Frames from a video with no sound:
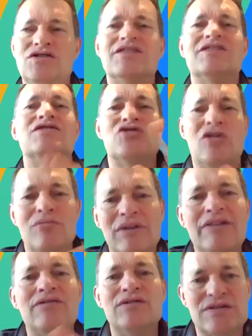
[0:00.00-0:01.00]
to the top
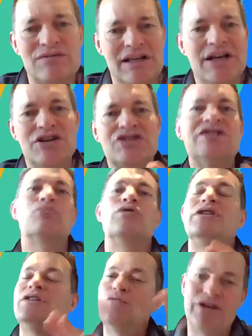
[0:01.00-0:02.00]
levels of leadership
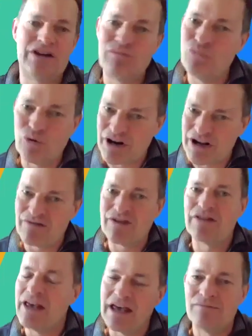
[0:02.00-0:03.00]
within whatever
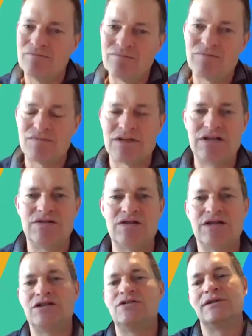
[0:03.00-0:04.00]
their
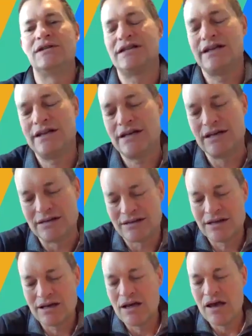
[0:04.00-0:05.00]
constituency is.
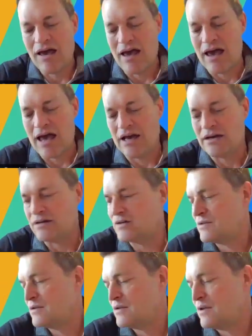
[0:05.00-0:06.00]

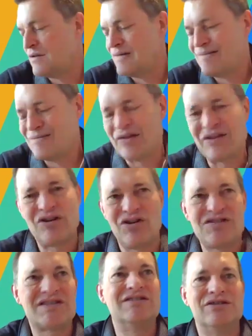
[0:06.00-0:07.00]
And the
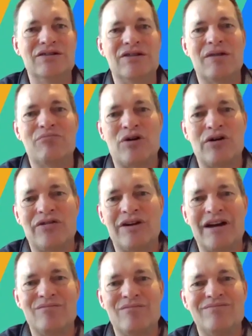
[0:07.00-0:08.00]
cost to do that
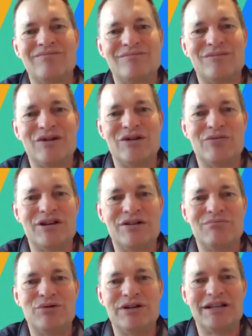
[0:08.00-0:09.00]
program, when
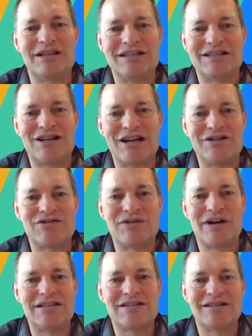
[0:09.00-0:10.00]
you put in exchange
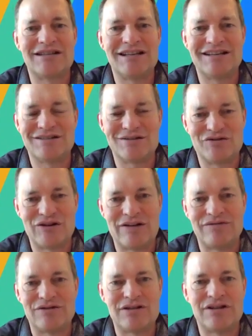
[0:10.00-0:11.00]
rates and things and
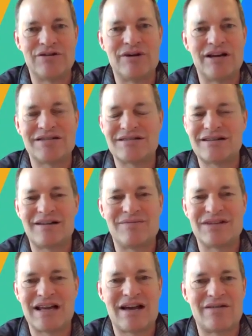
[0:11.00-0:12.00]
travel to the US,
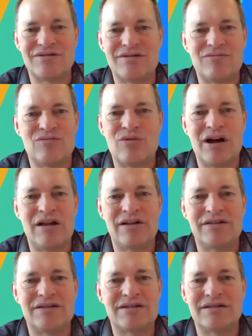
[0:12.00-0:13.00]
comes out well
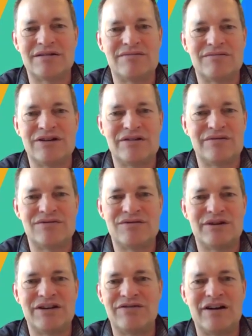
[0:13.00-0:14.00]
into the
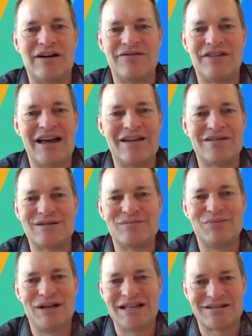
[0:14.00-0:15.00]

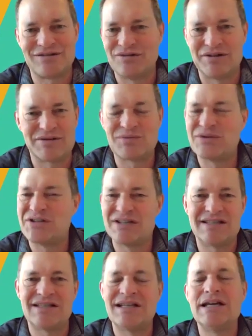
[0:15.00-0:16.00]
$25,000+, which
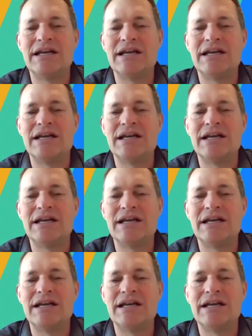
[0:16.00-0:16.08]
is